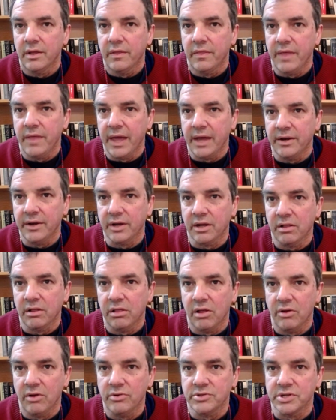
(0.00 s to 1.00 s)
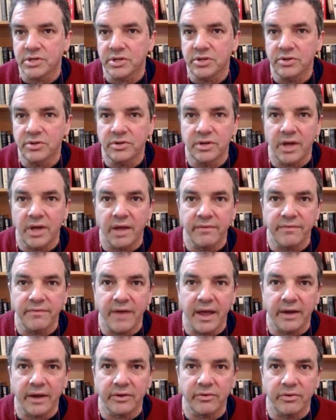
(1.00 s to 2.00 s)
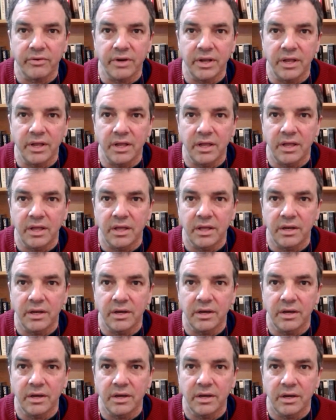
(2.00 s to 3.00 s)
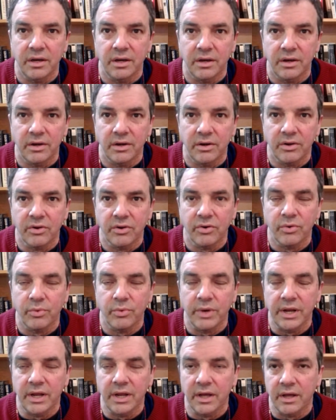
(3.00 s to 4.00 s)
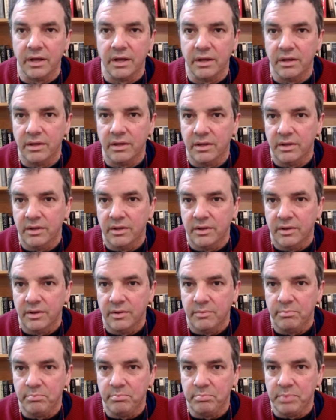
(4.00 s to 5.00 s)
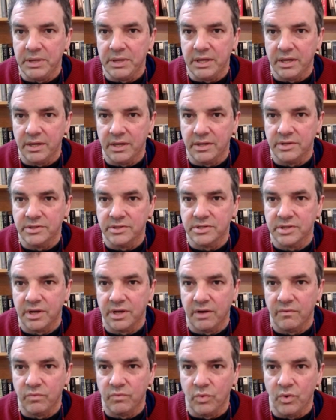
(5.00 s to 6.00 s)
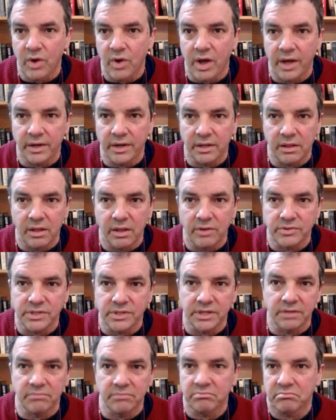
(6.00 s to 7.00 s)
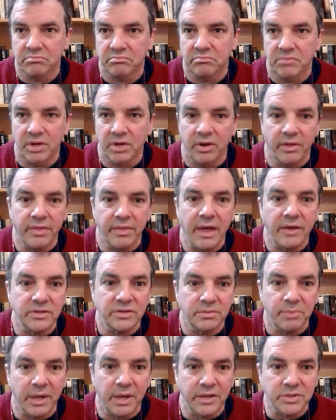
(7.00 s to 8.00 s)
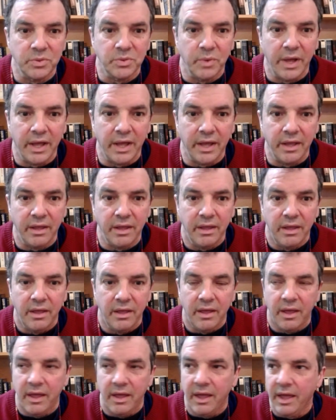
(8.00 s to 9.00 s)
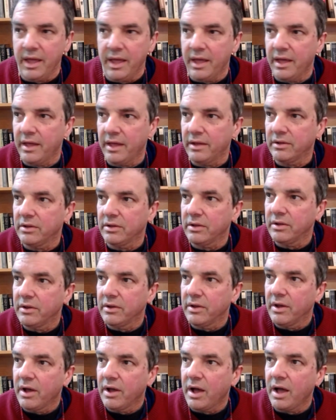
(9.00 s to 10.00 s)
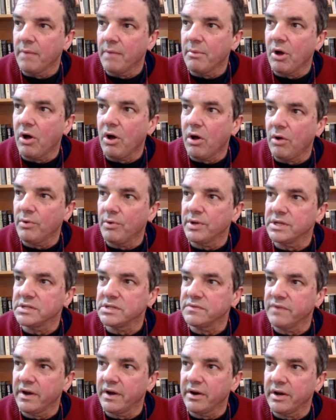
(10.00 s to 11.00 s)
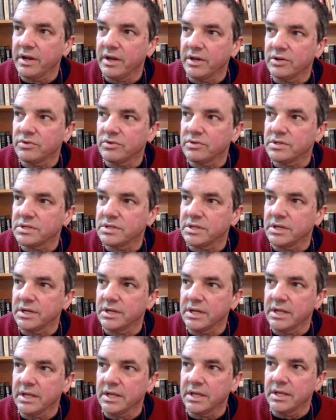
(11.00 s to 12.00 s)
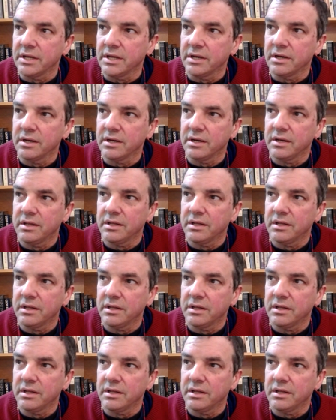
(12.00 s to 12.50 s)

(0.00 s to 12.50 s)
they had to close a Hyundai factory in Korea because of Wuhan closing, you know, a thousand miles away. And I'm always very interested in